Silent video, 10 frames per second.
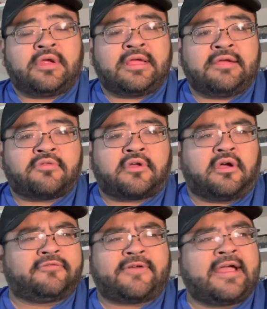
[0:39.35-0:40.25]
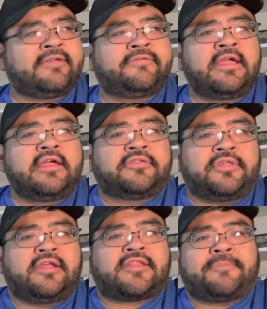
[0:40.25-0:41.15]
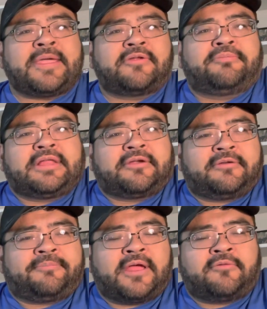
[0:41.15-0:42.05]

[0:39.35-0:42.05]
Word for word: Uh, it was called Five Things That Piano Player uh,